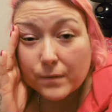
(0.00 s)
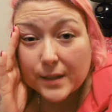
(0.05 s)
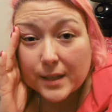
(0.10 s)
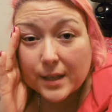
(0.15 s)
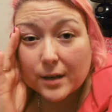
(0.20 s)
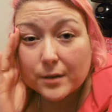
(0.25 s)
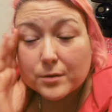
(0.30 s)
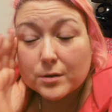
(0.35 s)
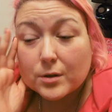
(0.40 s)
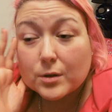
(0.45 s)

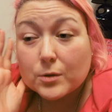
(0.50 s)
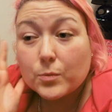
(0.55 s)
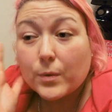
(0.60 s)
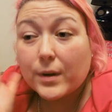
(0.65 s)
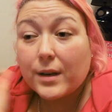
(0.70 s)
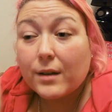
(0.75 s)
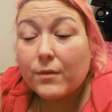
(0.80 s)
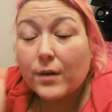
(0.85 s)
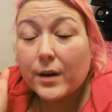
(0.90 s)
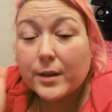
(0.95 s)
videos, because
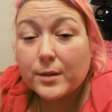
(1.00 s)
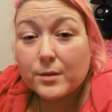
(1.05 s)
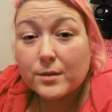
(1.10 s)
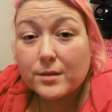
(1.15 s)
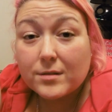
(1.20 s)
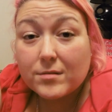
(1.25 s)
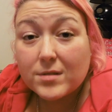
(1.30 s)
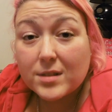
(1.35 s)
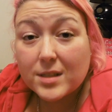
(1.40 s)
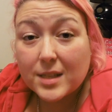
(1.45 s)
whenever I
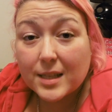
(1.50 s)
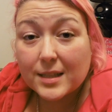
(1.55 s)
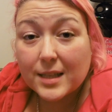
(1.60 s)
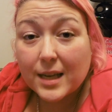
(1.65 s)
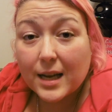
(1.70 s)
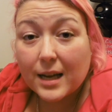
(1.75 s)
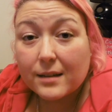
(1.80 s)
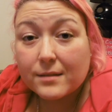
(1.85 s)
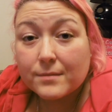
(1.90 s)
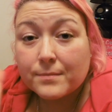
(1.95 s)
sit
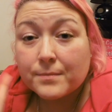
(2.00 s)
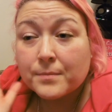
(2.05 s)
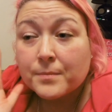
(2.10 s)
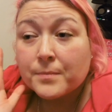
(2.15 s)
down